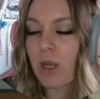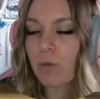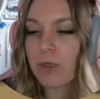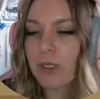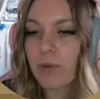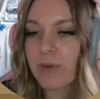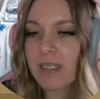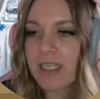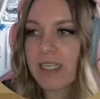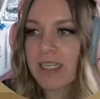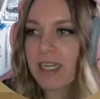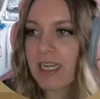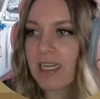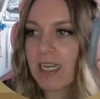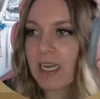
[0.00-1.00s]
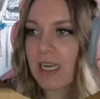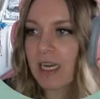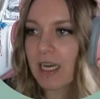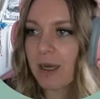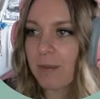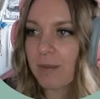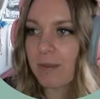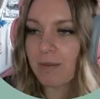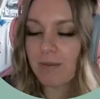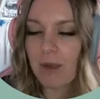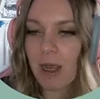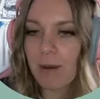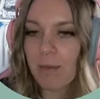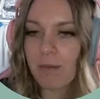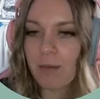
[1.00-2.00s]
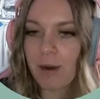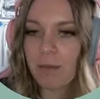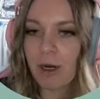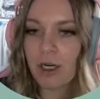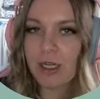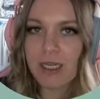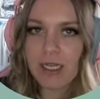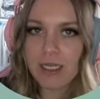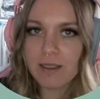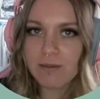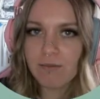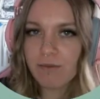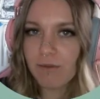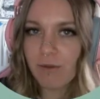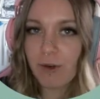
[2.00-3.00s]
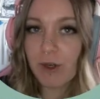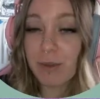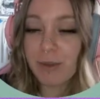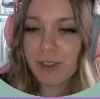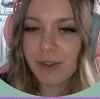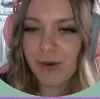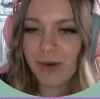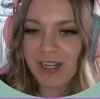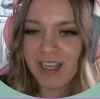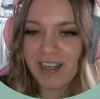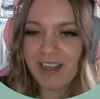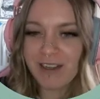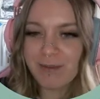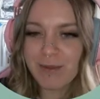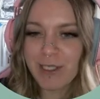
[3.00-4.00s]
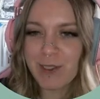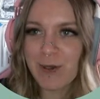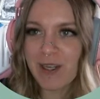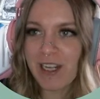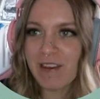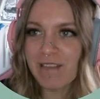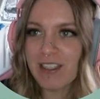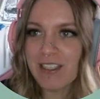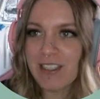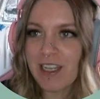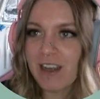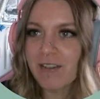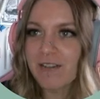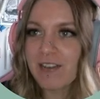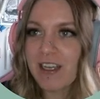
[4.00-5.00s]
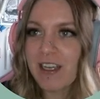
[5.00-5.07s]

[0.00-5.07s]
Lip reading: we don't really need a marketing for the majority of the stuff.